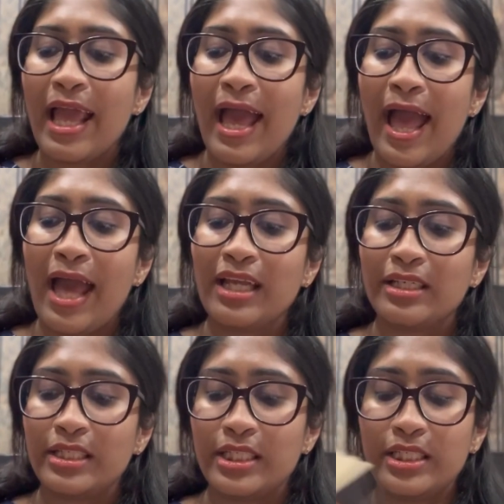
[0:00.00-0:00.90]

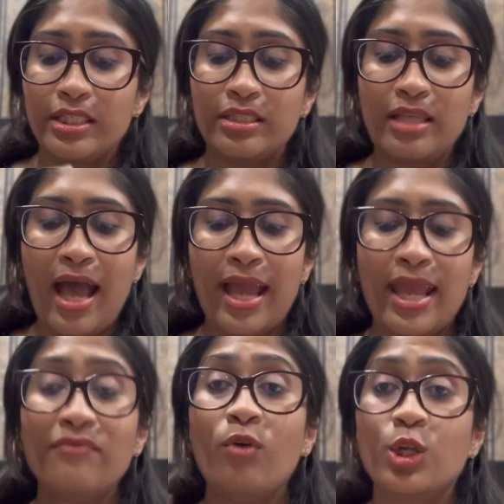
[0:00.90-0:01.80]
And I
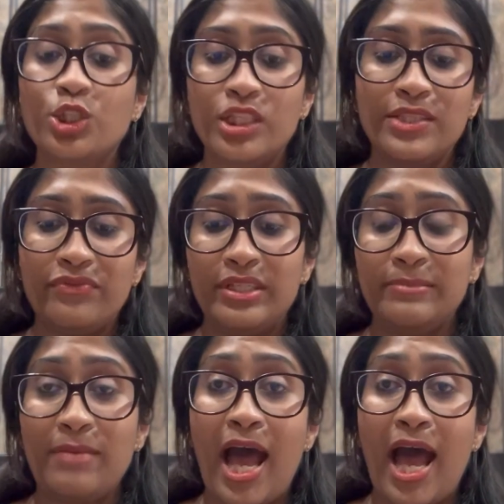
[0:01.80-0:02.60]
have watched this film.